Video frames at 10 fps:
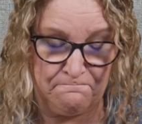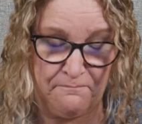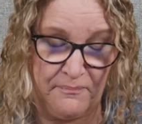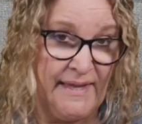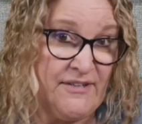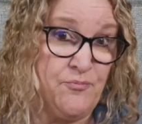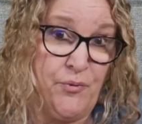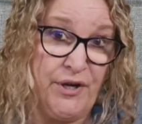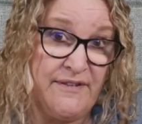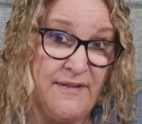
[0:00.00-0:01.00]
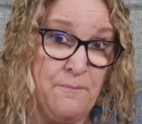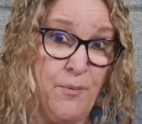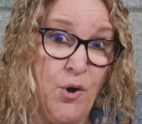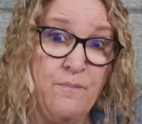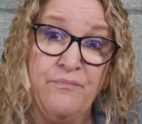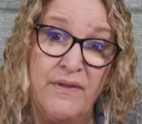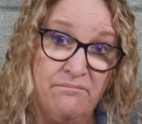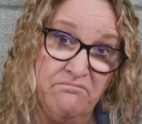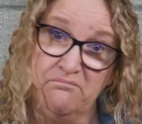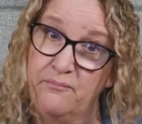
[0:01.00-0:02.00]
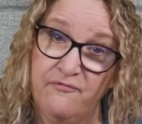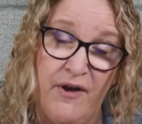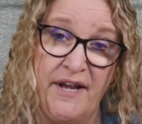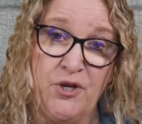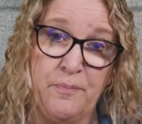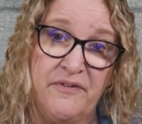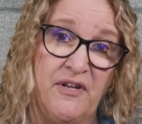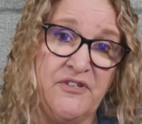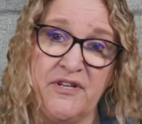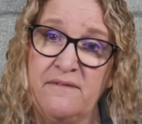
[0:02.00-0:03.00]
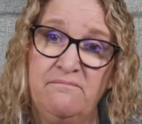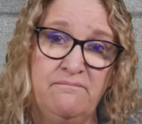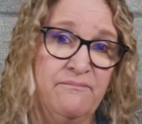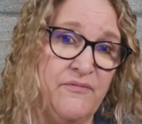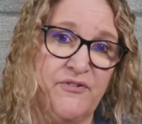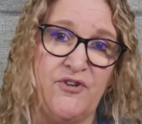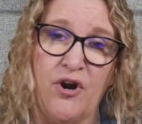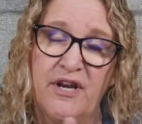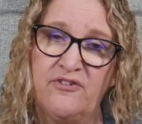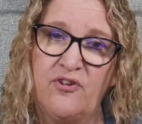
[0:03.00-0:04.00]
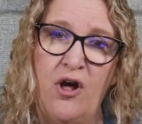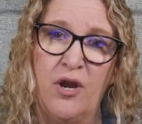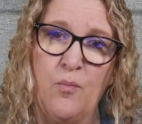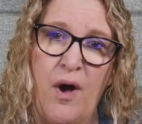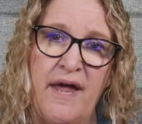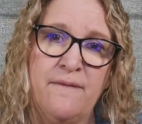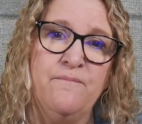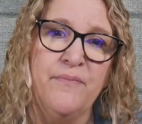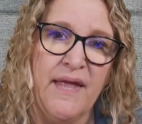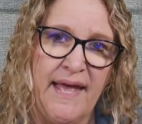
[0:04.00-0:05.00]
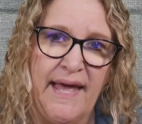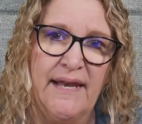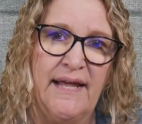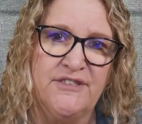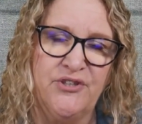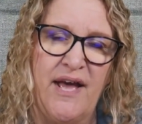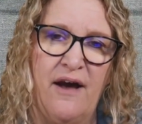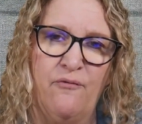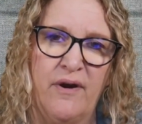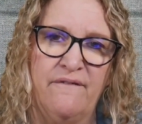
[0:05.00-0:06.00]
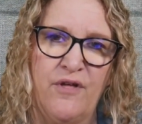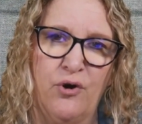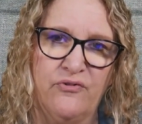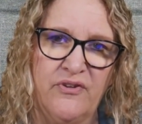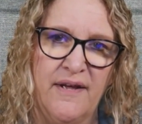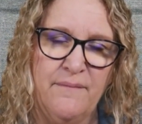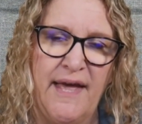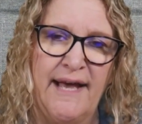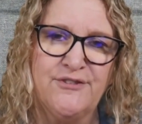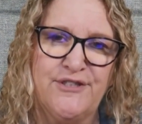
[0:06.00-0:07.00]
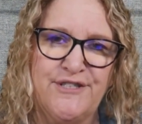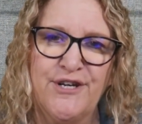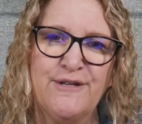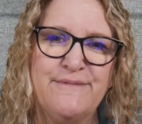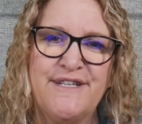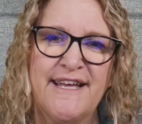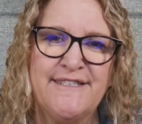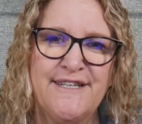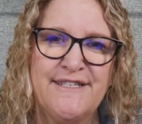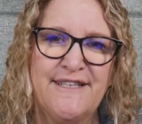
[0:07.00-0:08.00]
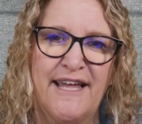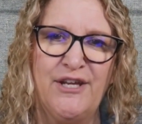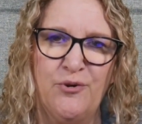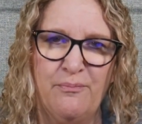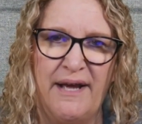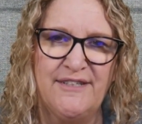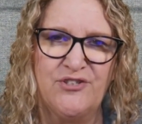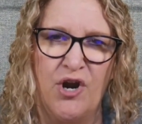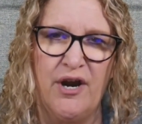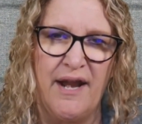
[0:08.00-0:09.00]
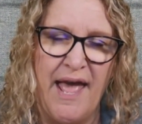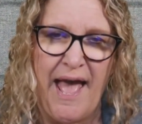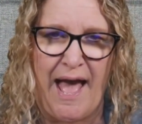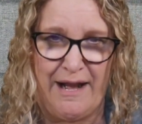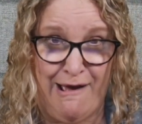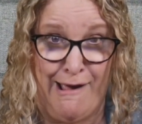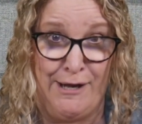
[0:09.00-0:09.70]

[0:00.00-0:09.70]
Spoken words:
it's pretty simple. Find your position, start at column 1. Unless you have one of those extra circumstances, then you might start at a higher